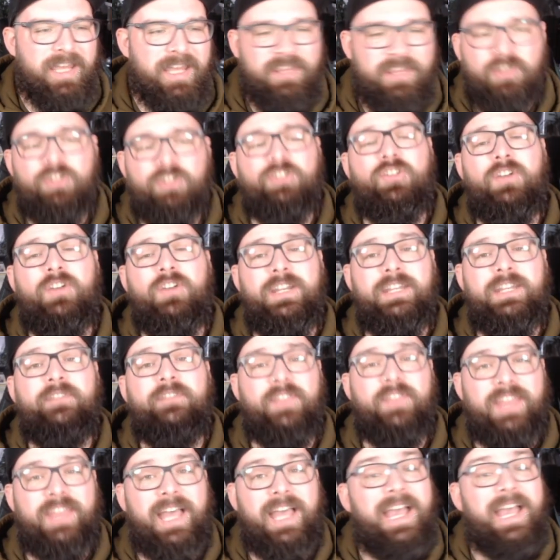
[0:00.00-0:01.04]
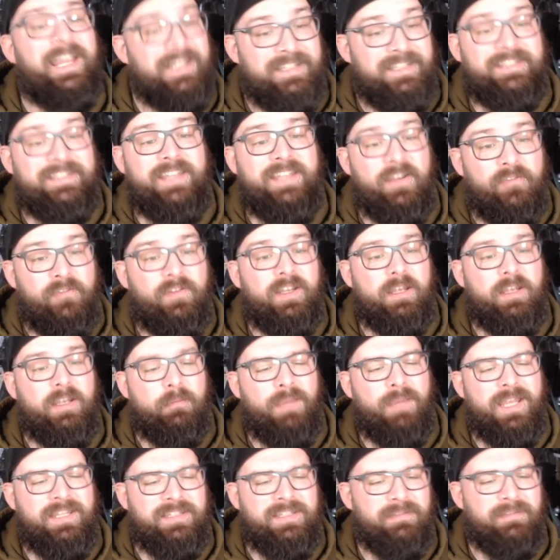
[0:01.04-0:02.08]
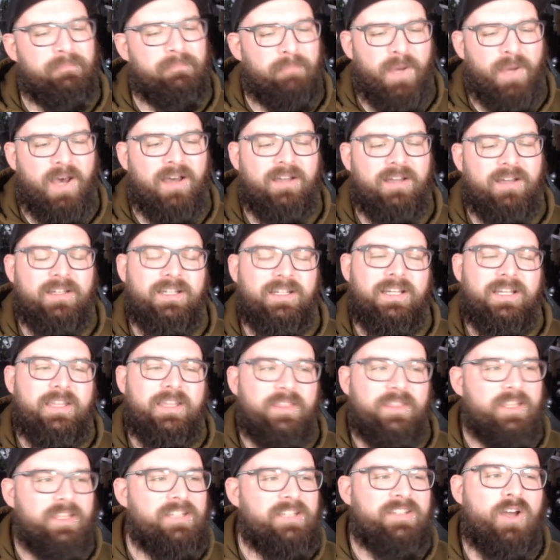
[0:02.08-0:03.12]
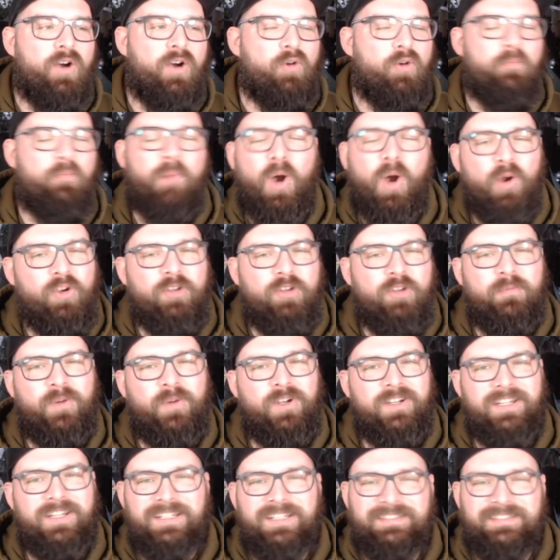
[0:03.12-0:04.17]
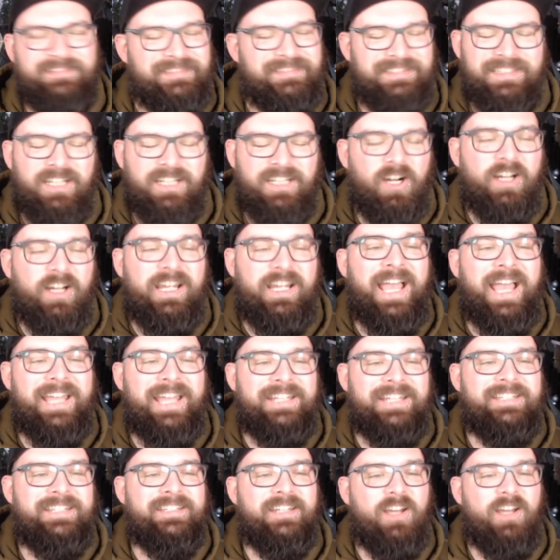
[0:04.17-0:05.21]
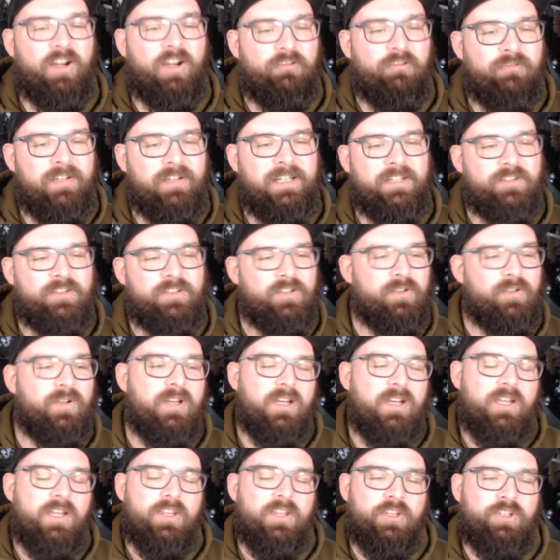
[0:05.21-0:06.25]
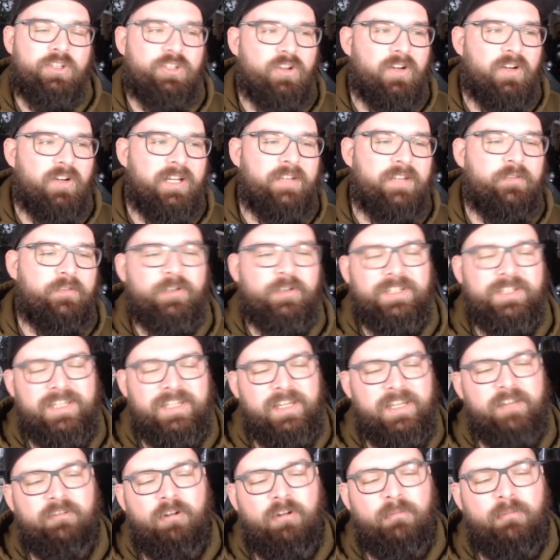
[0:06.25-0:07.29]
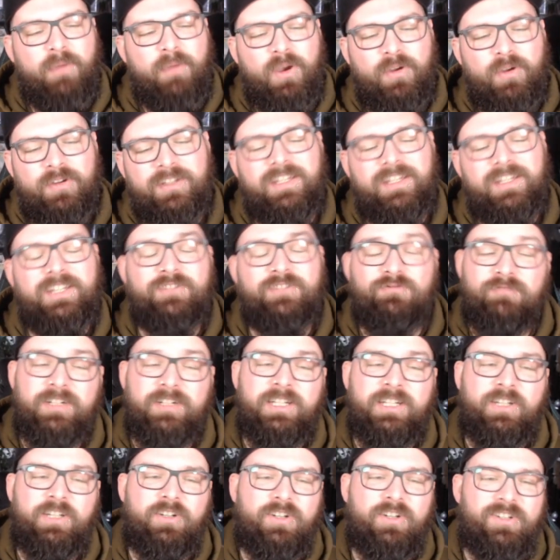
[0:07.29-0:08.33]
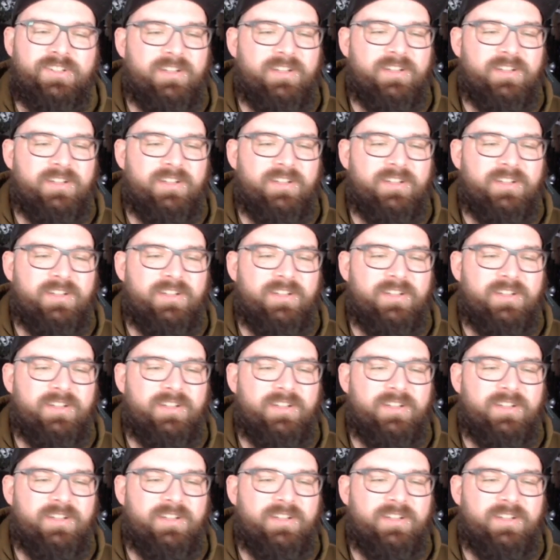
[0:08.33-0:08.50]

And the shiny for that is definitely amazing. But this whole Pokemon, I hate it. I really do. The shiny for its hero mode is really good.